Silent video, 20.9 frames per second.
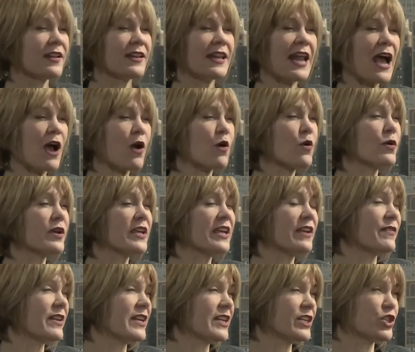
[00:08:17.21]
Now,
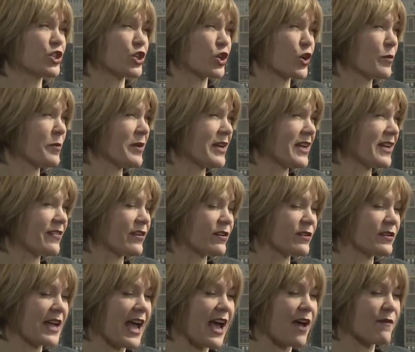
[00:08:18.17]
even in Germany,
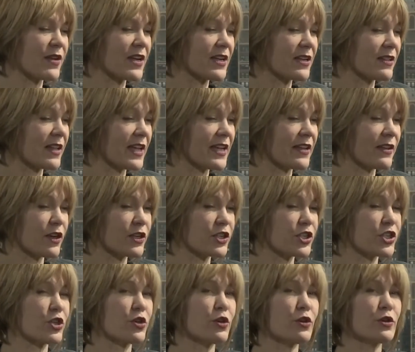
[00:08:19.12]
they're having like a
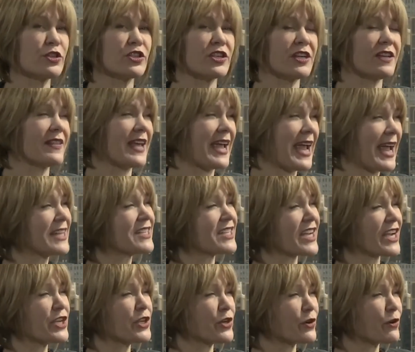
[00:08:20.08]
surge in the
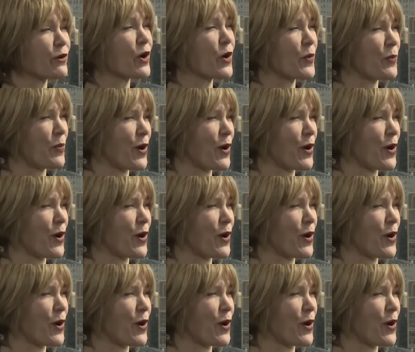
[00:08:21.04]
anti-euro